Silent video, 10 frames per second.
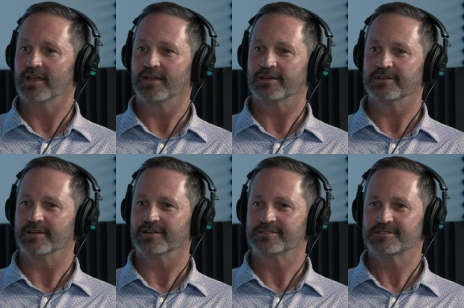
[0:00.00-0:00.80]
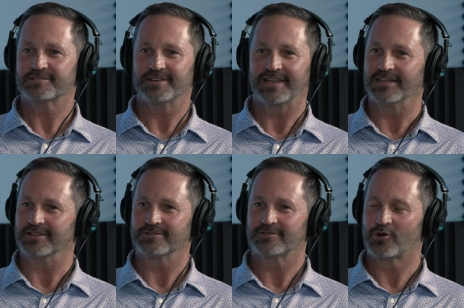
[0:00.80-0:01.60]
and uh, just
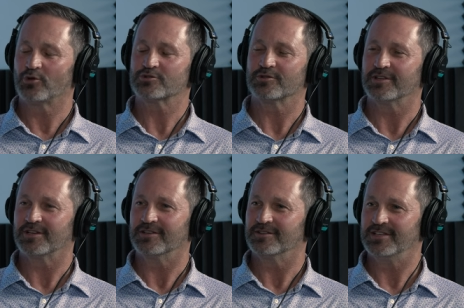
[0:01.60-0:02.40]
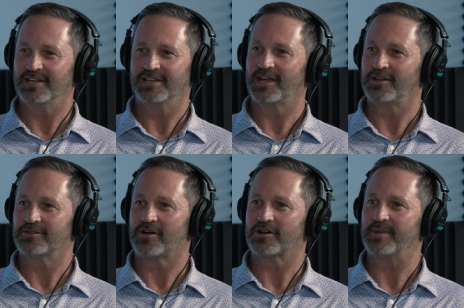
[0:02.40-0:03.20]
again culturally the DNA you
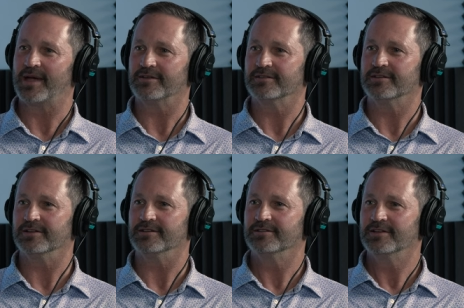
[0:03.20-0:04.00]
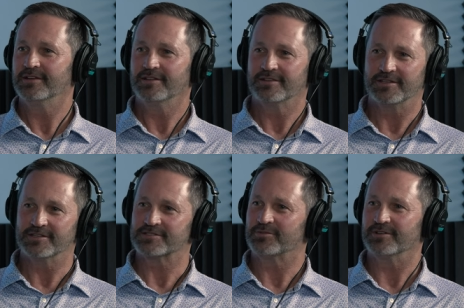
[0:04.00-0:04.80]
talk about, the the
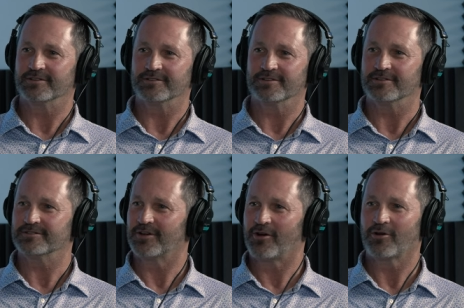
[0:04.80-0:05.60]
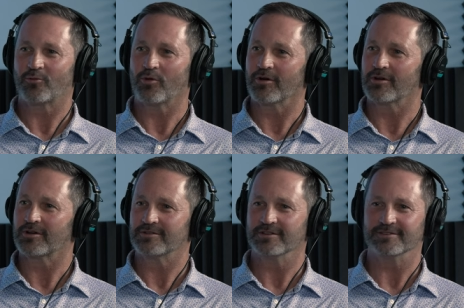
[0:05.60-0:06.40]
discipline, the, the hard
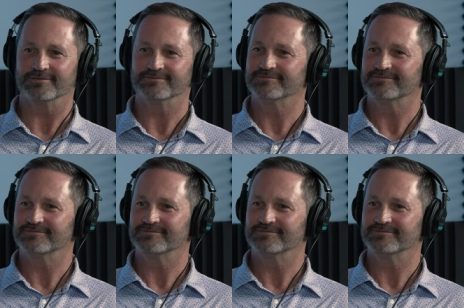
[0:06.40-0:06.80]
work, the